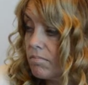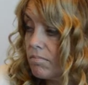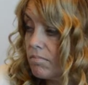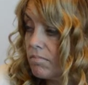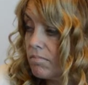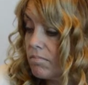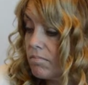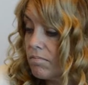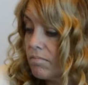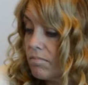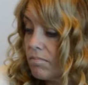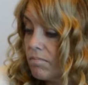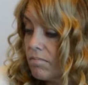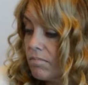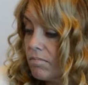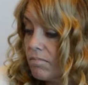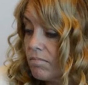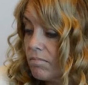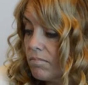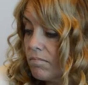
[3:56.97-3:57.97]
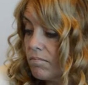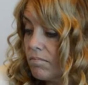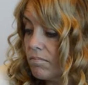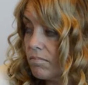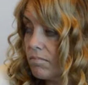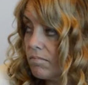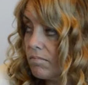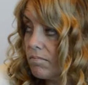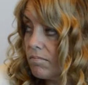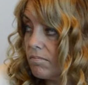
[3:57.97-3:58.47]

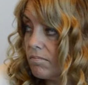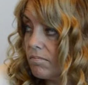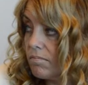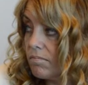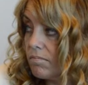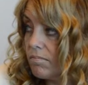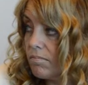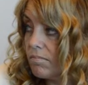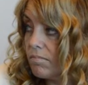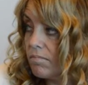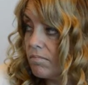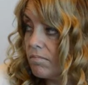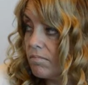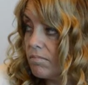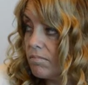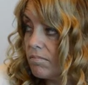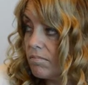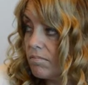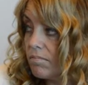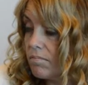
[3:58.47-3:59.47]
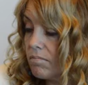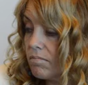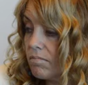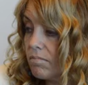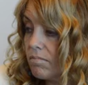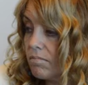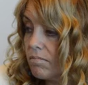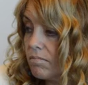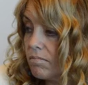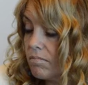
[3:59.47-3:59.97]

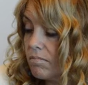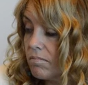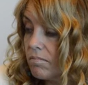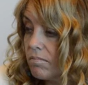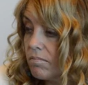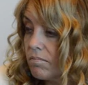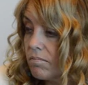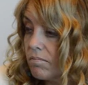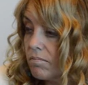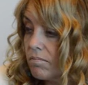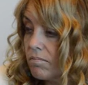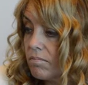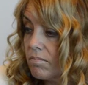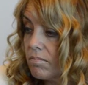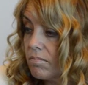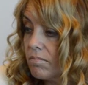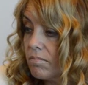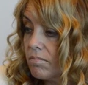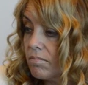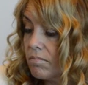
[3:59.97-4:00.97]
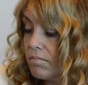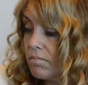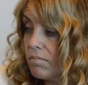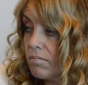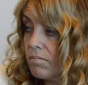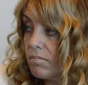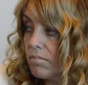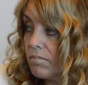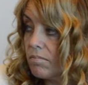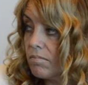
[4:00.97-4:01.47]

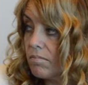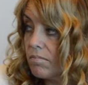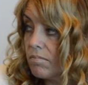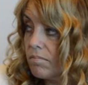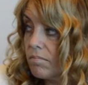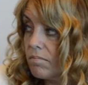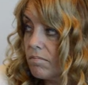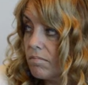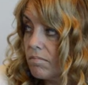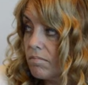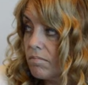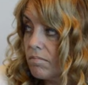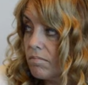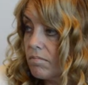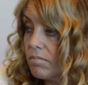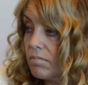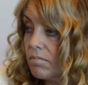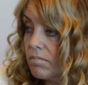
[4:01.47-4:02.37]
The person shown says nothing.